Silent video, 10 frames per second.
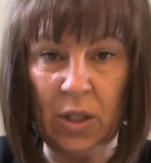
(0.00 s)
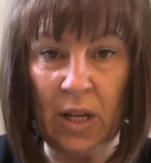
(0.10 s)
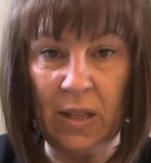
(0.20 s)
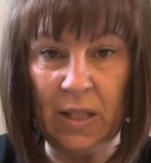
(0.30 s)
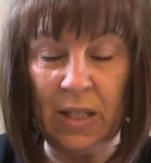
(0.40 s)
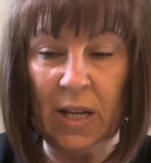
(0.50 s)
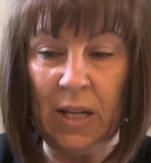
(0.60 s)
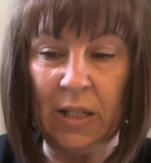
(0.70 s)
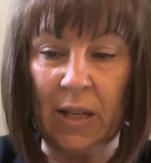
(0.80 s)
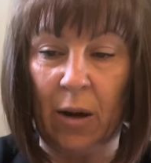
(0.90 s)
take the
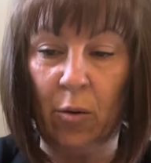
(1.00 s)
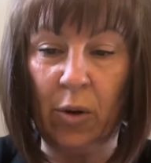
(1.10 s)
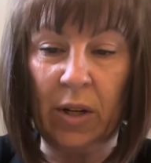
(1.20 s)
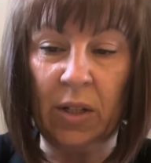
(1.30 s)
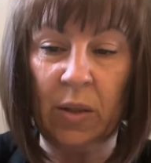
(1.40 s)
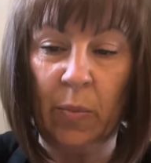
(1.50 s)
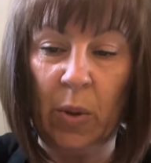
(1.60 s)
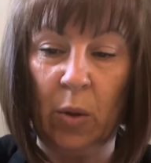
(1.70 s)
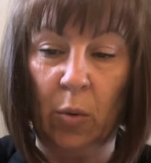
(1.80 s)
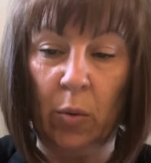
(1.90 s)
seeds out, get a
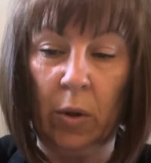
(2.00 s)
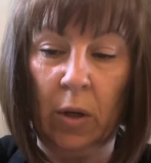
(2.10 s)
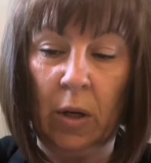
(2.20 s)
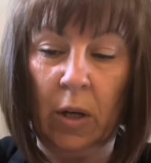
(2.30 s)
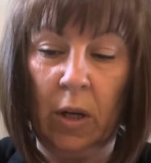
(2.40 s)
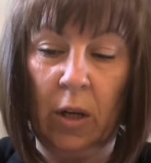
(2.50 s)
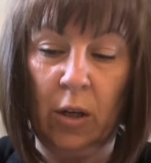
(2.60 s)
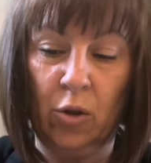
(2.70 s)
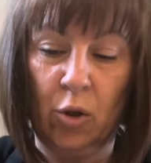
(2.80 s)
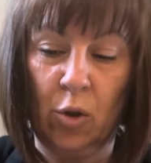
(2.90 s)
spoon
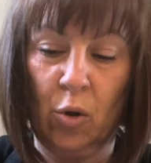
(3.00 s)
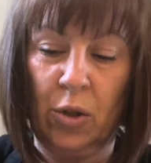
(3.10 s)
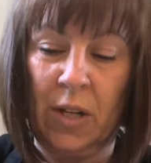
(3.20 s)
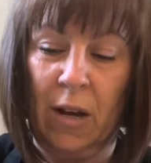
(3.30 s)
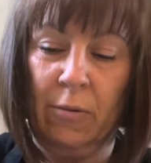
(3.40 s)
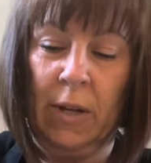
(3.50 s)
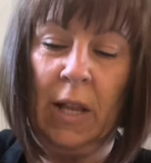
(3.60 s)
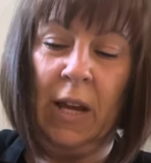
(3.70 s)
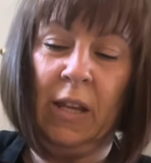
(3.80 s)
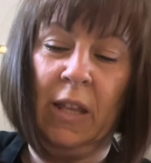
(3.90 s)
and just go down it
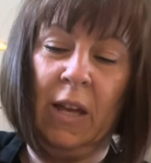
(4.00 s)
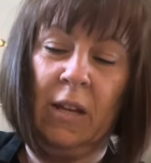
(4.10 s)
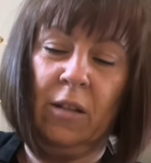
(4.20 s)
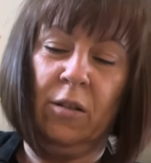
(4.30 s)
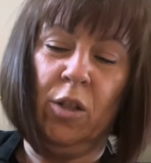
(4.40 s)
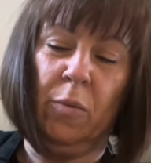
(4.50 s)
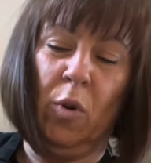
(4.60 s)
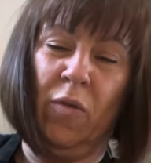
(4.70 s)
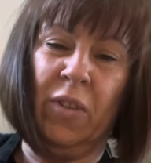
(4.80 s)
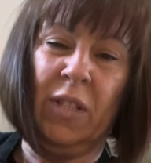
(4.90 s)
like that. Do it
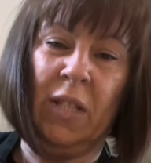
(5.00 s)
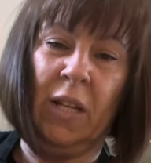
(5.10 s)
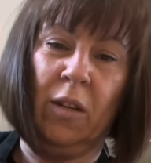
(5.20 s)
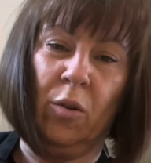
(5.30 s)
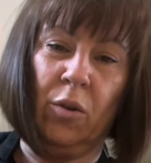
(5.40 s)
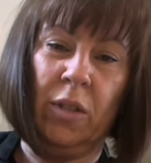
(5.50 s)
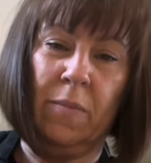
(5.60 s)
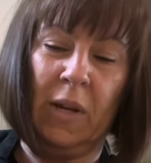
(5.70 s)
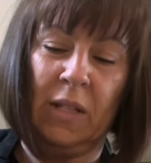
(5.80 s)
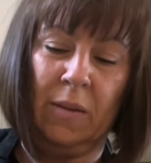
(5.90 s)
over the sink though, because it
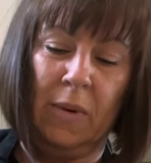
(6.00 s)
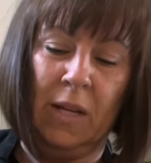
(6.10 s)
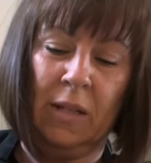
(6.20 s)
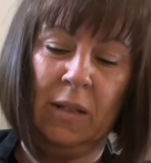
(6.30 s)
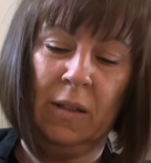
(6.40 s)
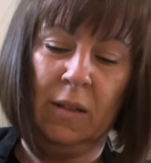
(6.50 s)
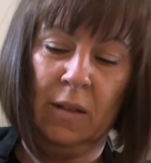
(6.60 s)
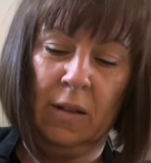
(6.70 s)
makes a mess.